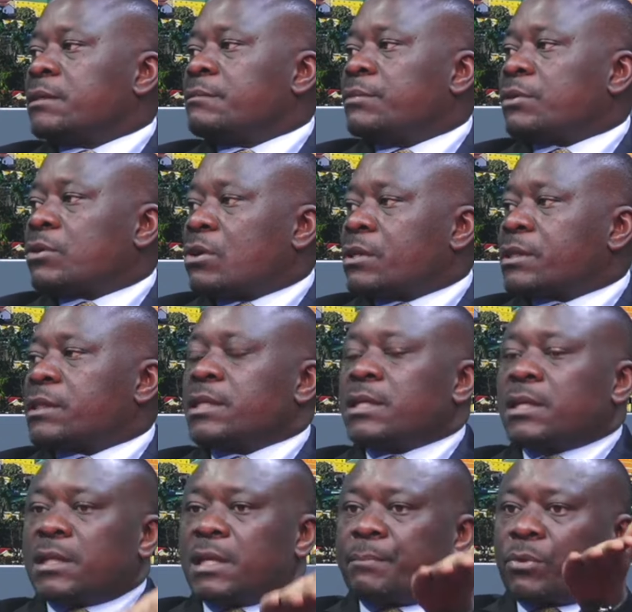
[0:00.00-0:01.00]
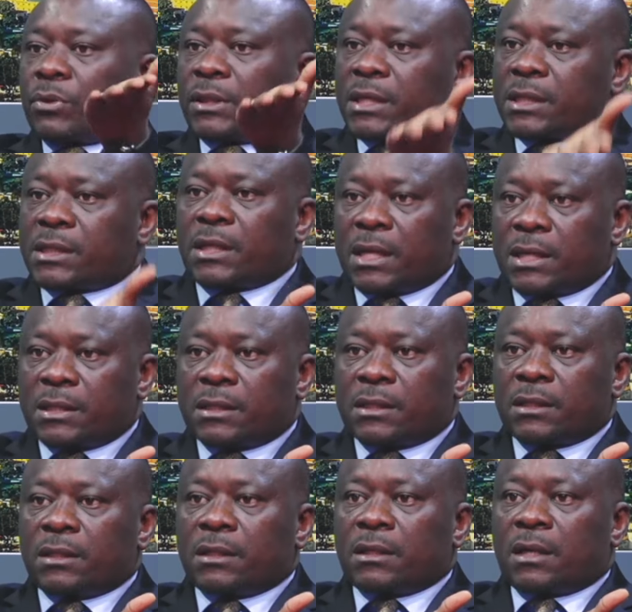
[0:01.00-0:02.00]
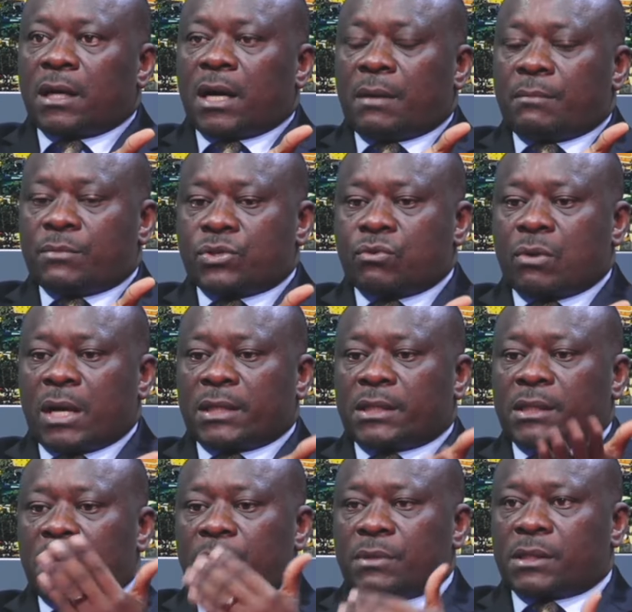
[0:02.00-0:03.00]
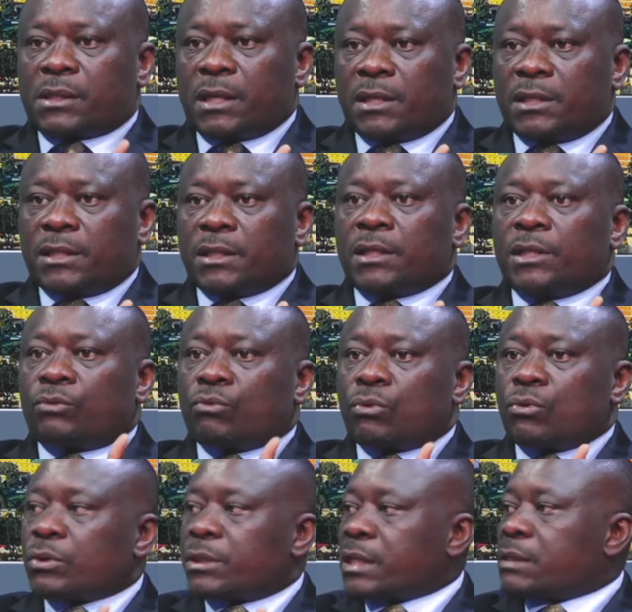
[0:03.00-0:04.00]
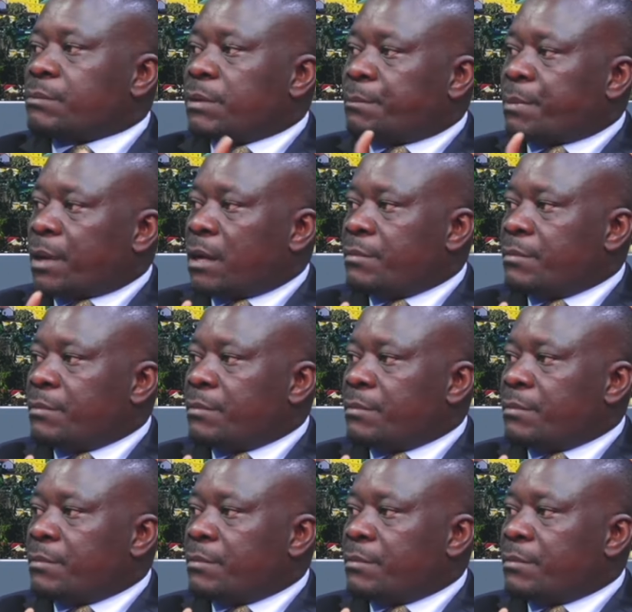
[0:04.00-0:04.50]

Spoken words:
Because the protesters, I'm sure at some stage, it will not just be paramount.